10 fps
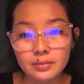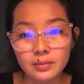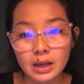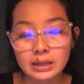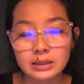
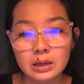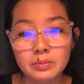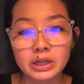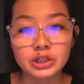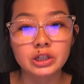As I
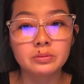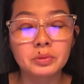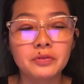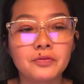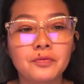mentioned
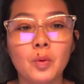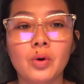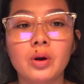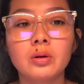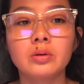
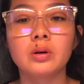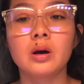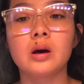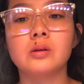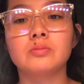before,
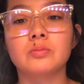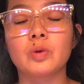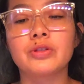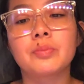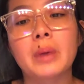
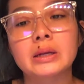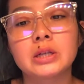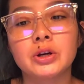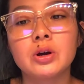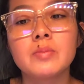with
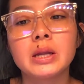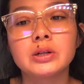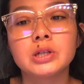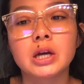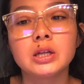bacterial
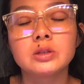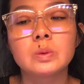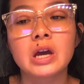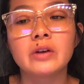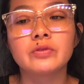meningitis, we
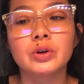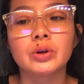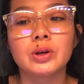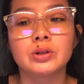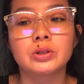have
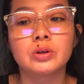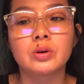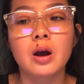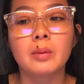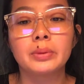neurological
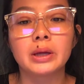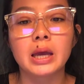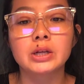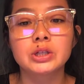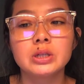
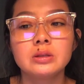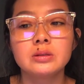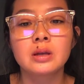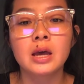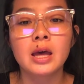complications
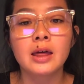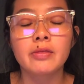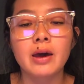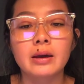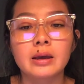
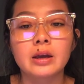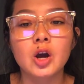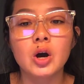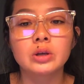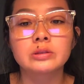that can
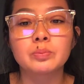cause